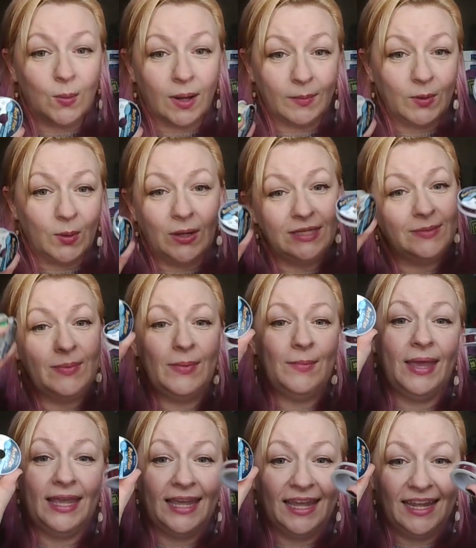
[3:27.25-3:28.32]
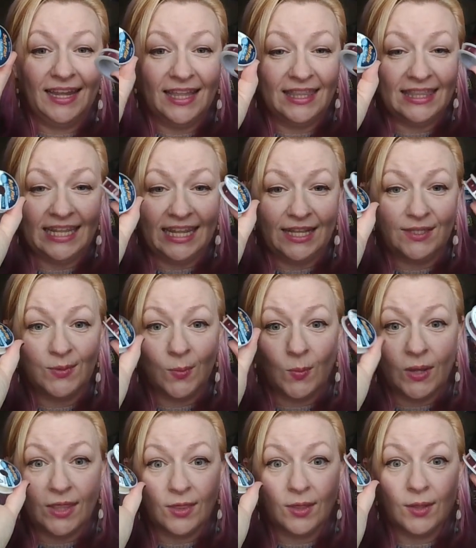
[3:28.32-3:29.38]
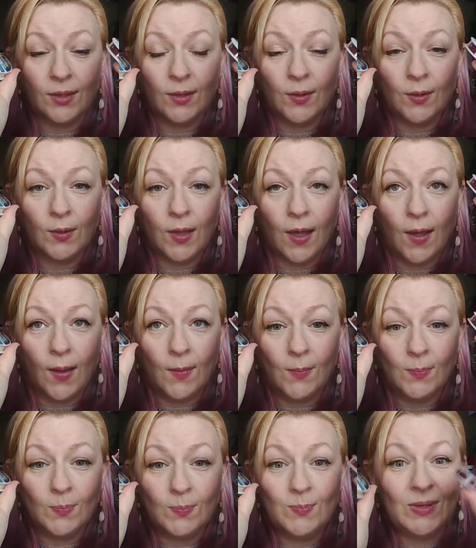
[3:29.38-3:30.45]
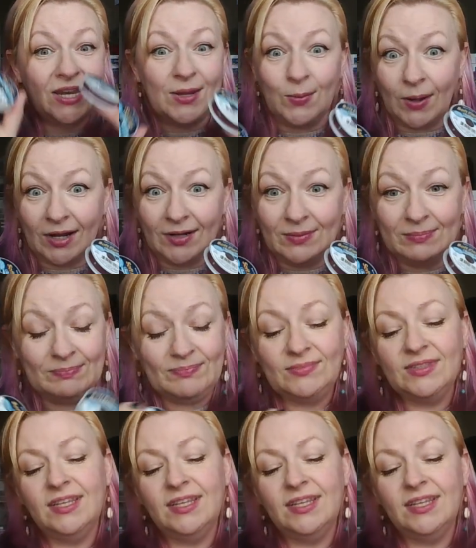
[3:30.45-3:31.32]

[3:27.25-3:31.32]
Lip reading: where I'm going to be making links with beading wire.